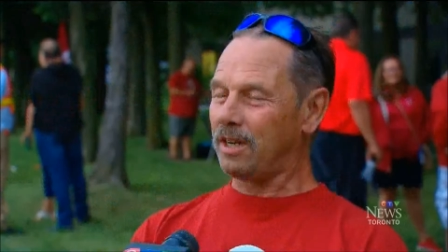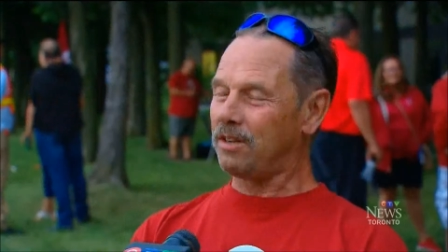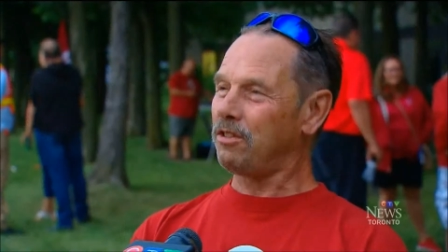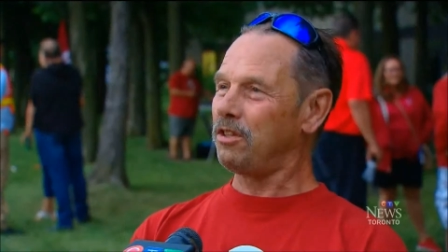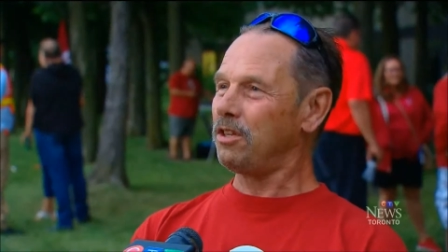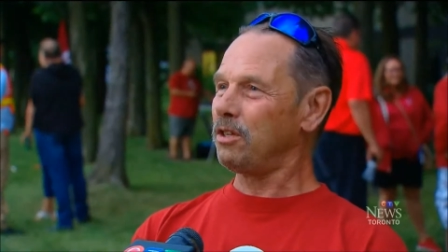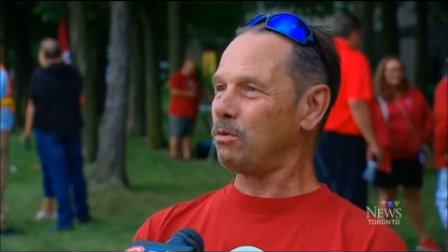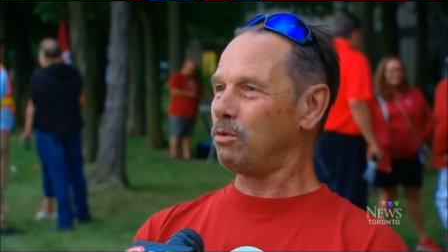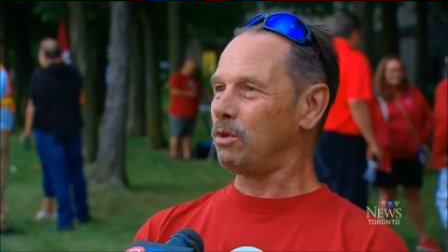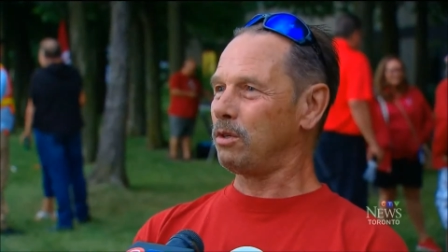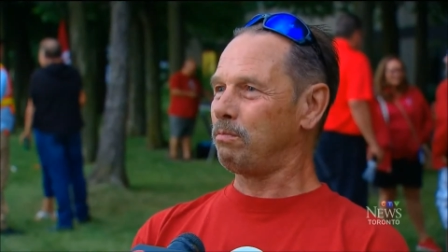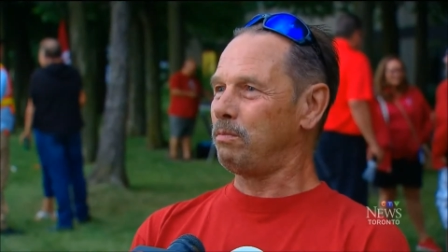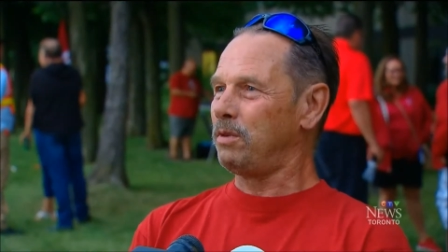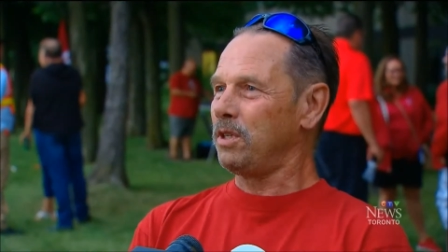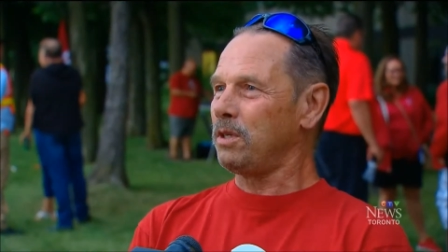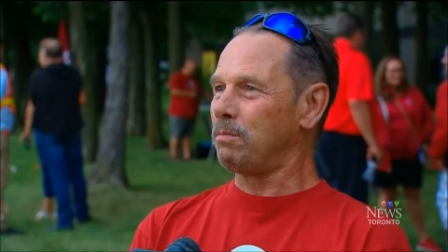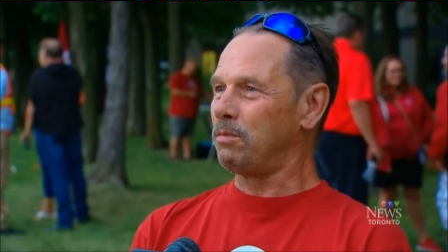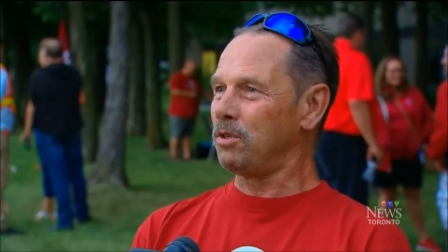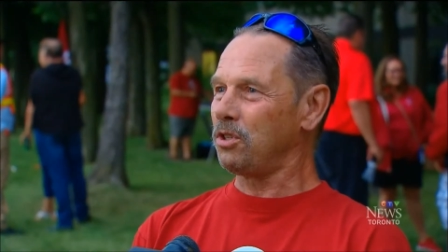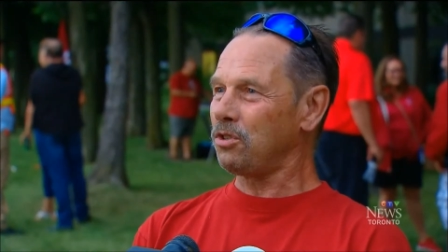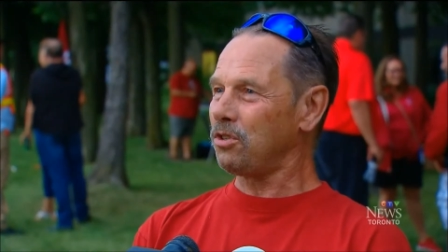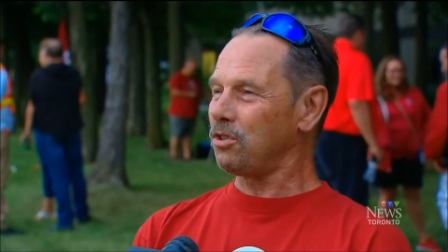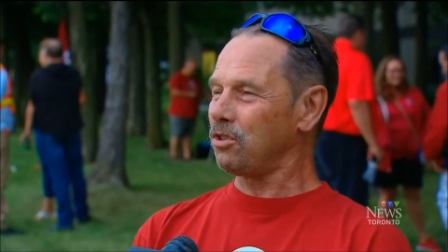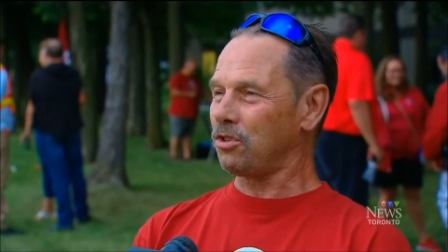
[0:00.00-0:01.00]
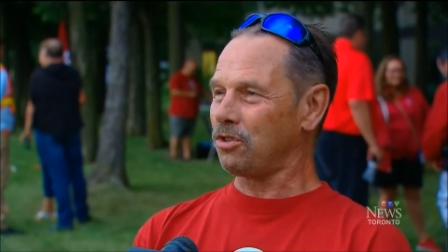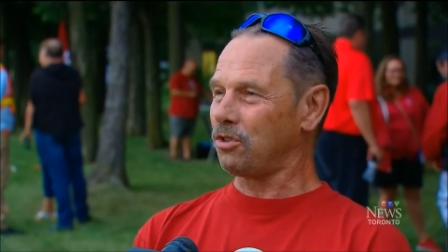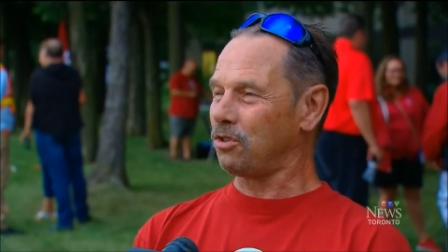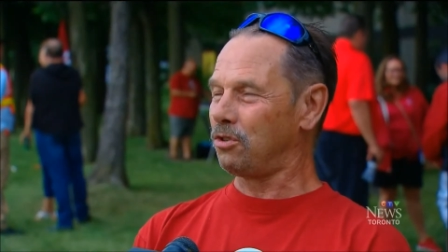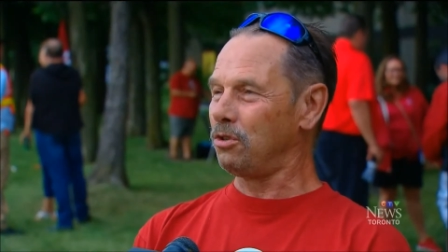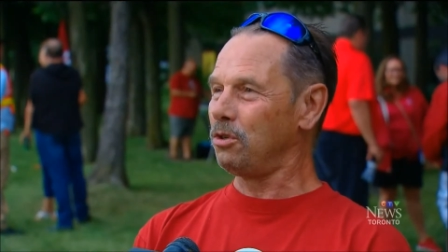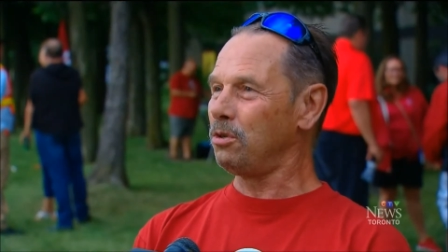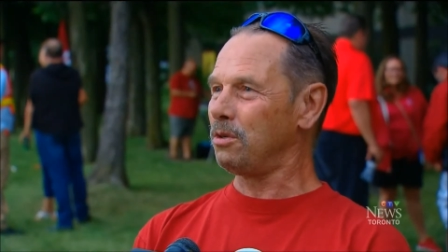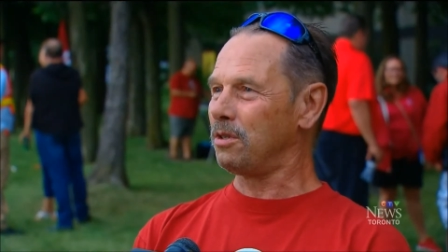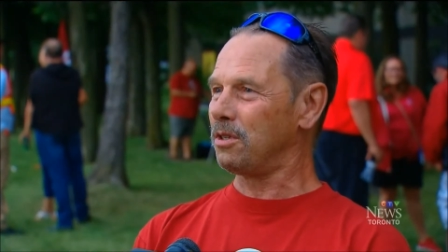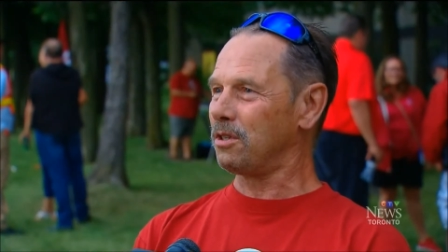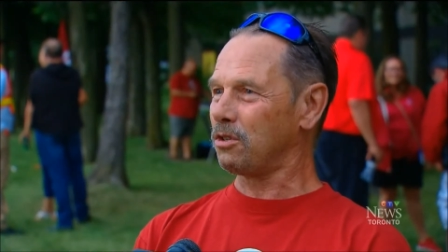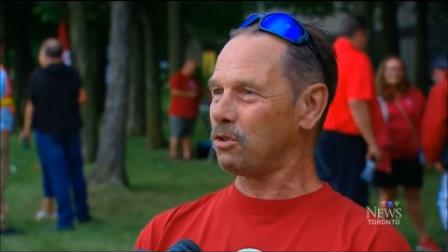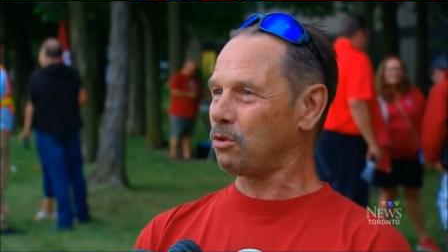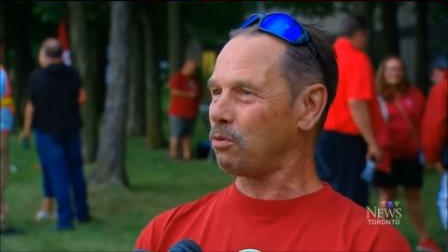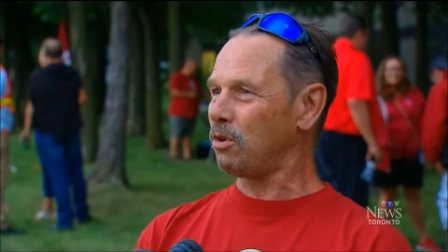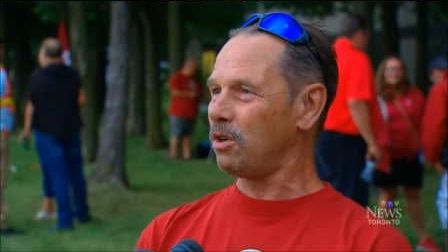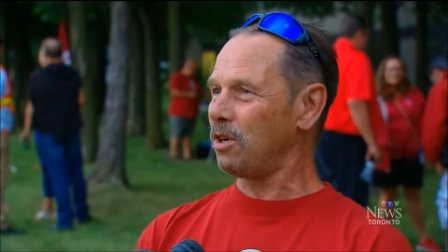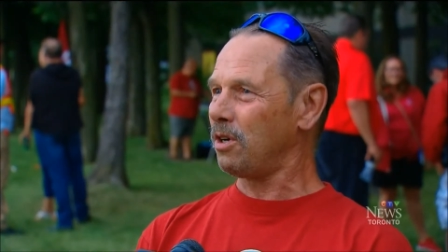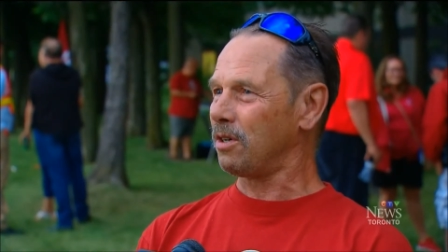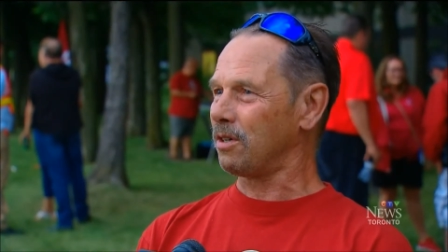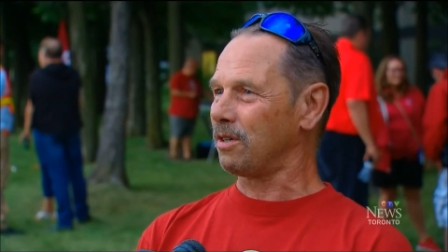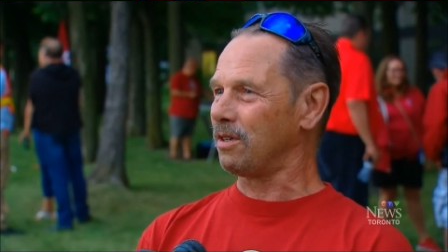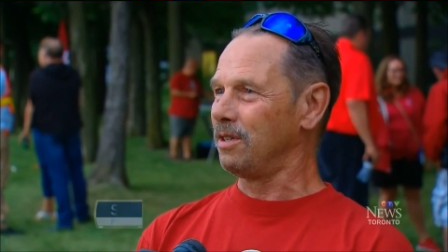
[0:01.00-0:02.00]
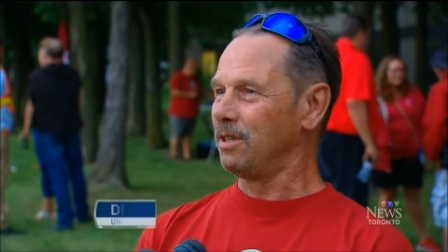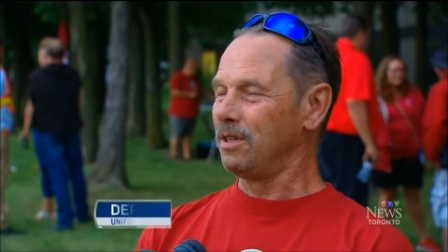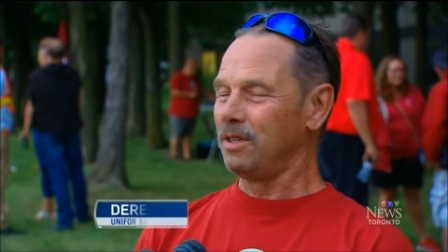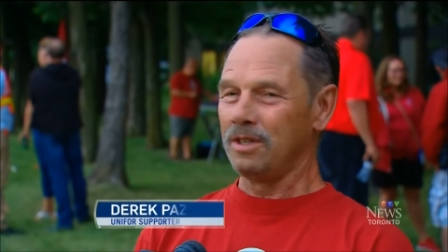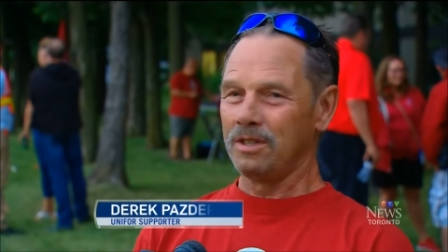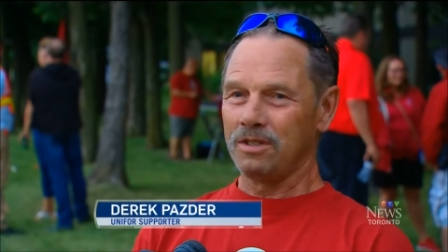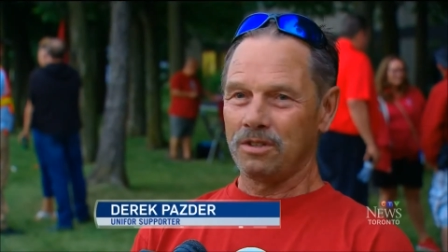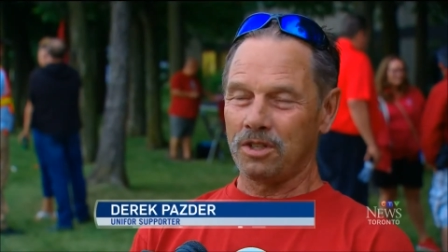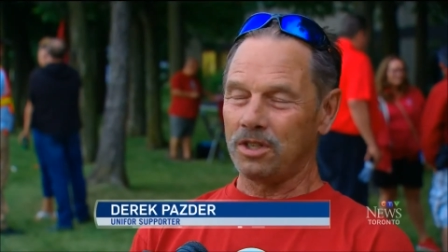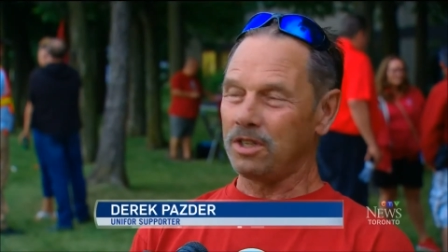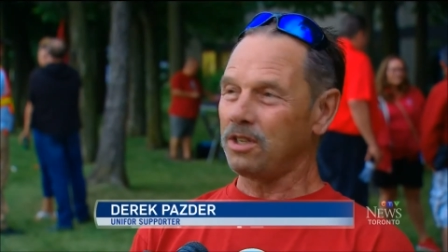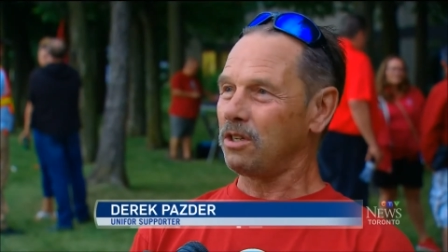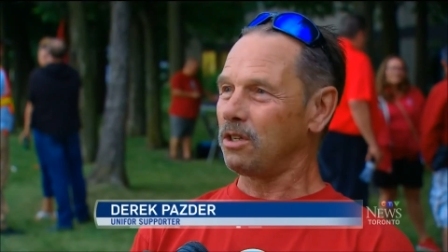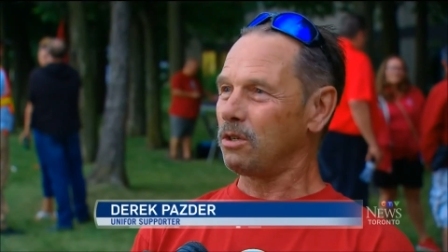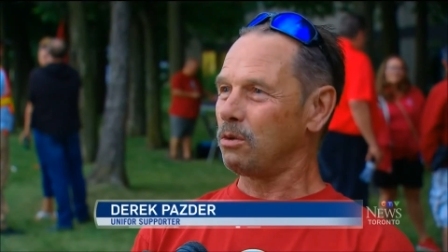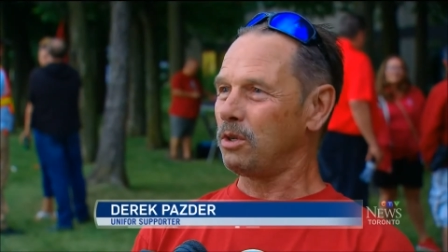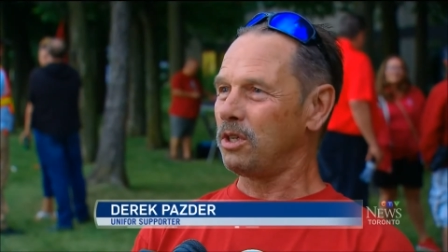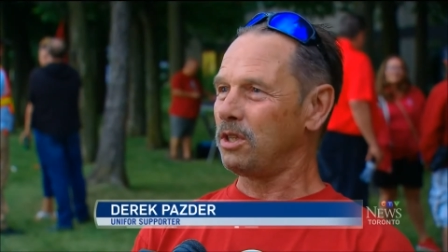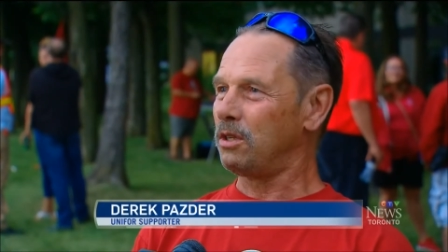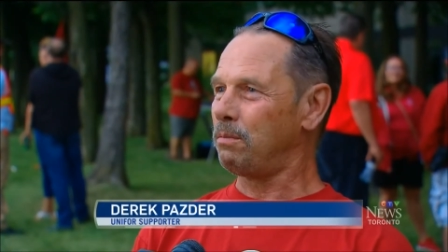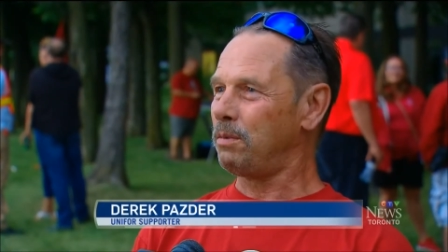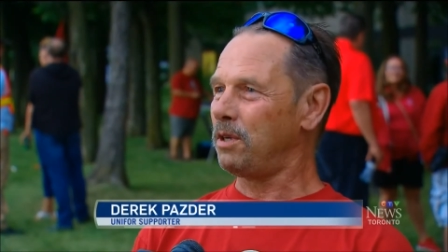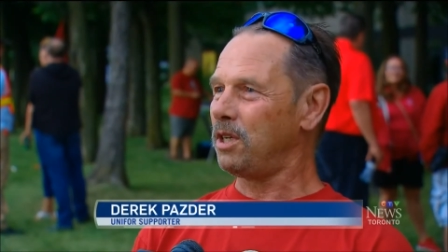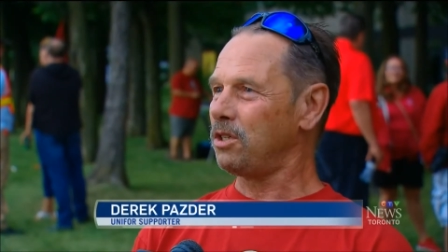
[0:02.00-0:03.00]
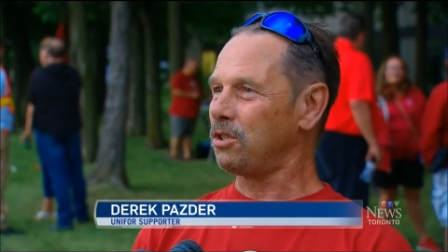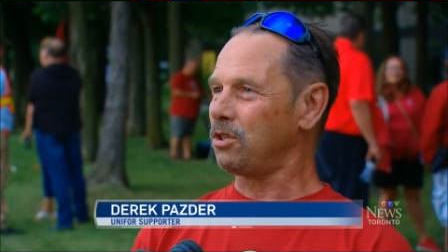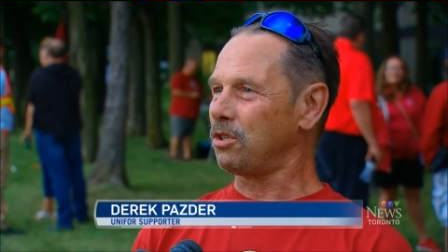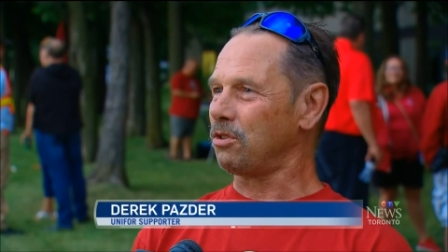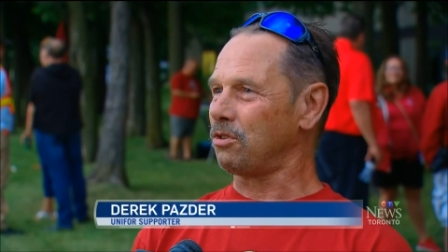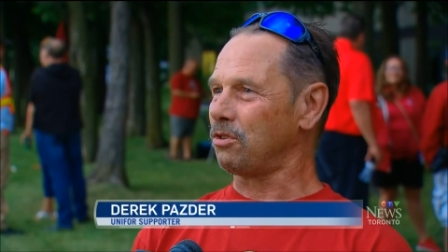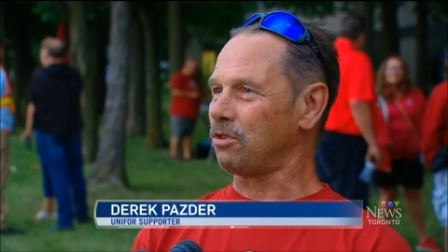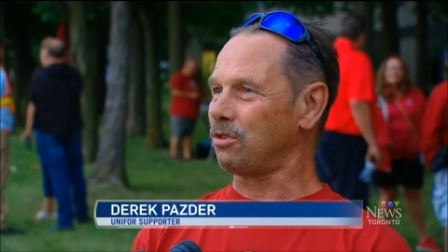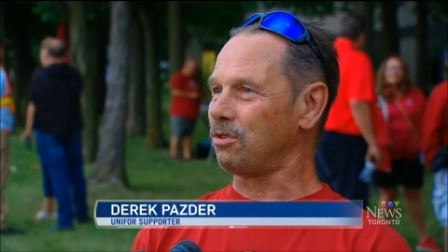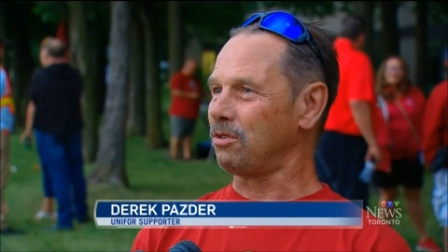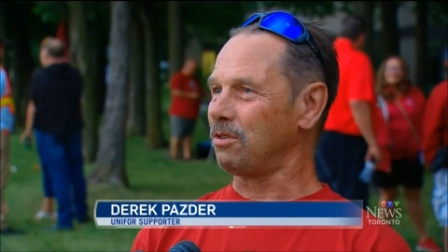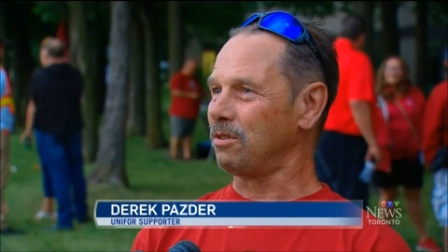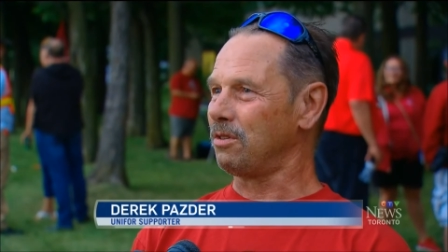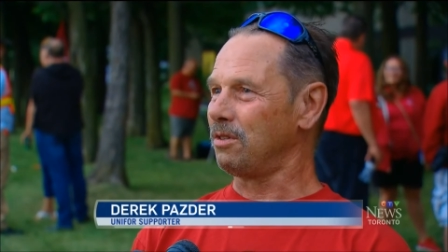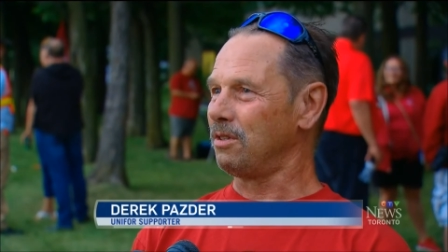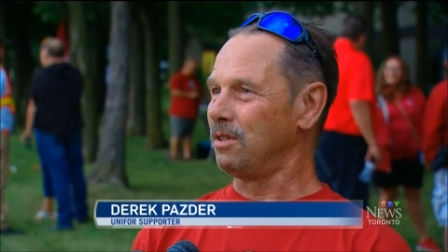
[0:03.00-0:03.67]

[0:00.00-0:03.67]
I think what big business is doing is wrong, taking away the pensions.